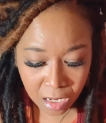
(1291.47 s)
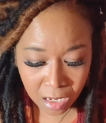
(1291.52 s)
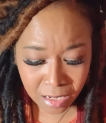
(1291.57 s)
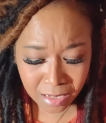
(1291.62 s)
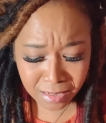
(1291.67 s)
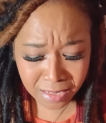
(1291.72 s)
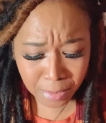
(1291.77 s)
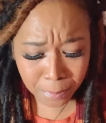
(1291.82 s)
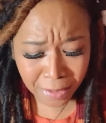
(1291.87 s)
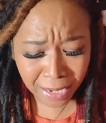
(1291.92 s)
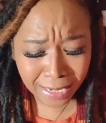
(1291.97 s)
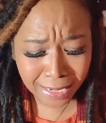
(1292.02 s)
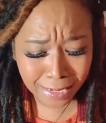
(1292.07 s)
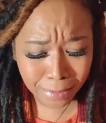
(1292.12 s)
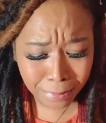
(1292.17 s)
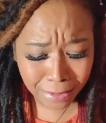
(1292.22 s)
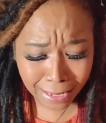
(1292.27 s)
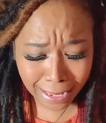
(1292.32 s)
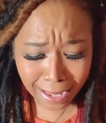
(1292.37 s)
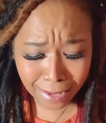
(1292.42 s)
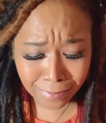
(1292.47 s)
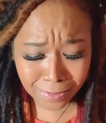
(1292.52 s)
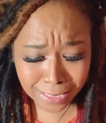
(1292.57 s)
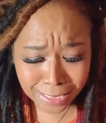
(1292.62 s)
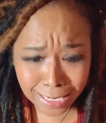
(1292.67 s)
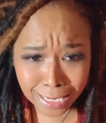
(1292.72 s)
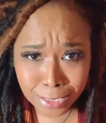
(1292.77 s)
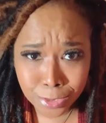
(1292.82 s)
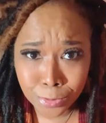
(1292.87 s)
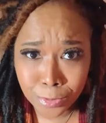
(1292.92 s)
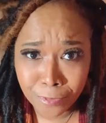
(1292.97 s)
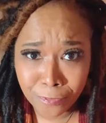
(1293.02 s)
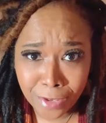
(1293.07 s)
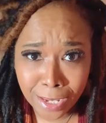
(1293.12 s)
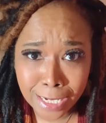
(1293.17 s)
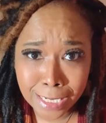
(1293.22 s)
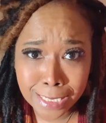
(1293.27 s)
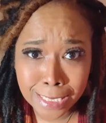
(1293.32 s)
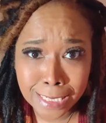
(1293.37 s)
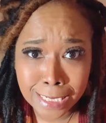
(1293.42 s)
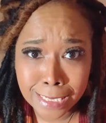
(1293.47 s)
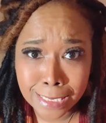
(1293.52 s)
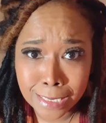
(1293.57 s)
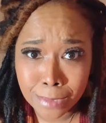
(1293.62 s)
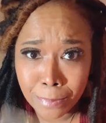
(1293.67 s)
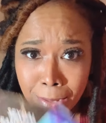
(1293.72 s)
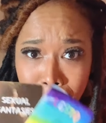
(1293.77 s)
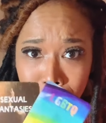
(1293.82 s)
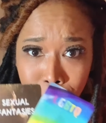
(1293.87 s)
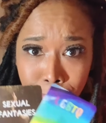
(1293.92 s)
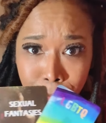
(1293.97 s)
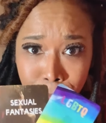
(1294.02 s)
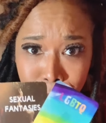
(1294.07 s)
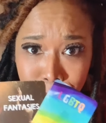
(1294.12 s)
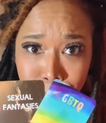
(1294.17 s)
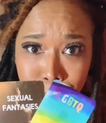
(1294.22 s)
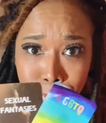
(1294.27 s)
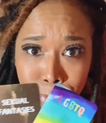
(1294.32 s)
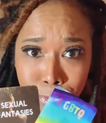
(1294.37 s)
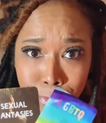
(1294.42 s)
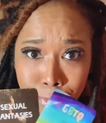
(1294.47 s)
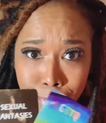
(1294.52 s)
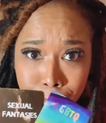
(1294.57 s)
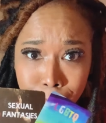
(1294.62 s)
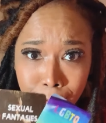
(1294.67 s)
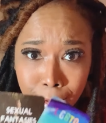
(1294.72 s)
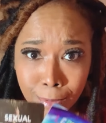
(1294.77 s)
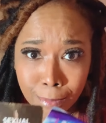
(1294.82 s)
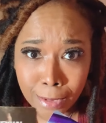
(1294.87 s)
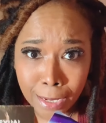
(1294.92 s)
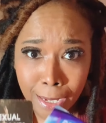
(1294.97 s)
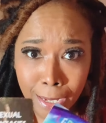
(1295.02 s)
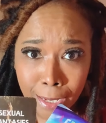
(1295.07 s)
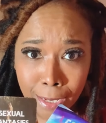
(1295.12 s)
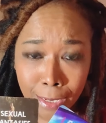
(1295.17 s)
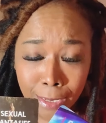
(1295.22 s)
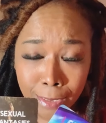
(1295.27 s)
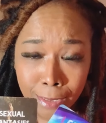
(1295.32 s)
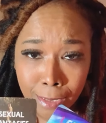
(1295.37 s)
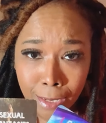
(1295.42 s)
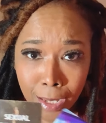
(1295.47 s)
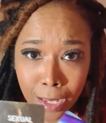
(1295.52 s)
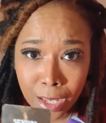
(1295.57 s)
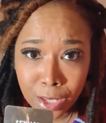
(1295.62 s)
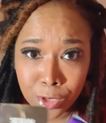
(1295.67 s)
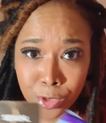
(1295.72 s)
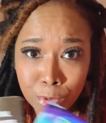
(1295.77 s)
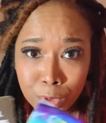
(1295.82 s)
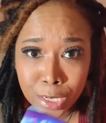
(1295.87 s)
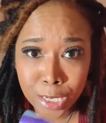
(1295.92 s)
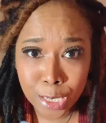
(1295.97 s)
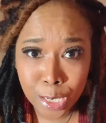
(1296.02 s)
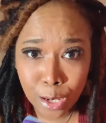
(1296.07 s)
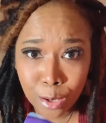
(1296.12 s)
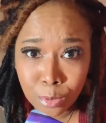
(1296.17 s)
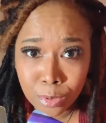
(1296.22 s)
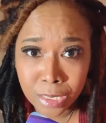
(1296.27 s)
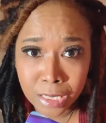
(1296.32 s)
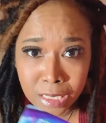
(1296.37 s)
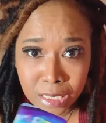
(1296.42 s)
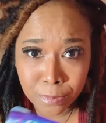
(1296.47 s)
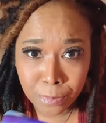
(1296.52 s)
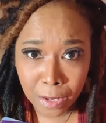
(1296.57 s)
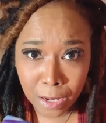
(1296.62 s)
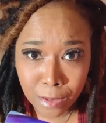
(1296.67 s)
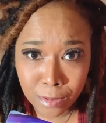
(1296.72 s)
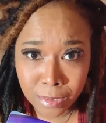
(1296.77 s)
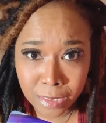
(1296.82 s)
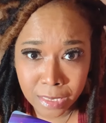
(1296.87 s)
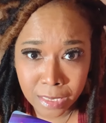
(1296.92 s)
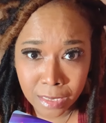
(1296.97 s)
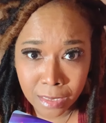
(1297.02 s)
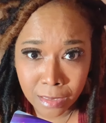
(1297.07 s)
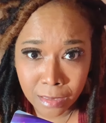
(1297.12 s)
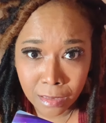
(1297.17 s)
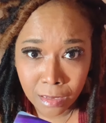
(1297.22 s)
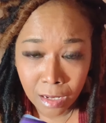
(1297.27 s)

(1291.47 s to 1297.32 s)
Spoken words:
Somebody could be having sexual fantasies about you, okay? You can know this person.